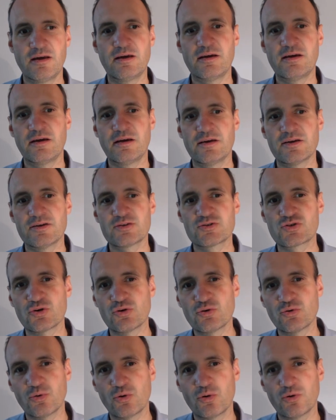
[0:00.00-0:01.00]

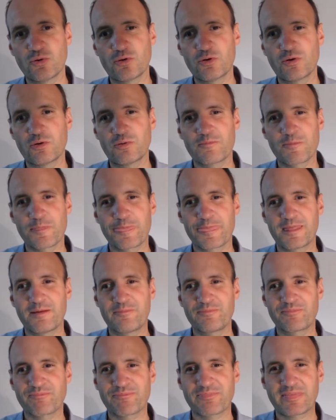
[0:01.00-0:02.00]
So
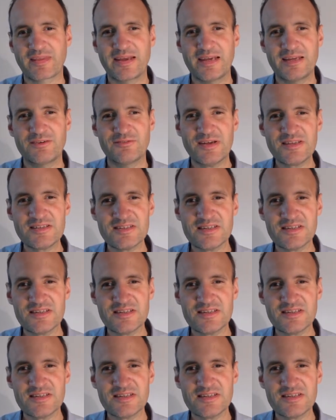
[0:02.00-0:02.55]
investing